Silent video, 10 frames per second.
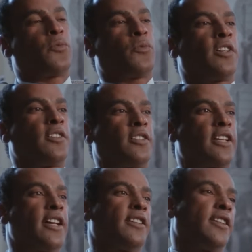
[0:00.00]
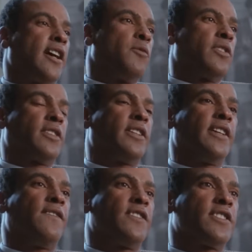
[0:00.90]
Well, again, that I wanted to
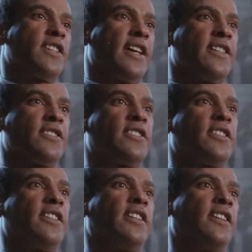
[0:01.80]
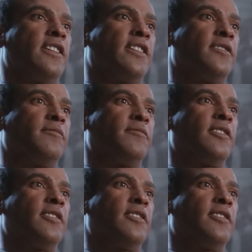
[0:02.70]
emphasize the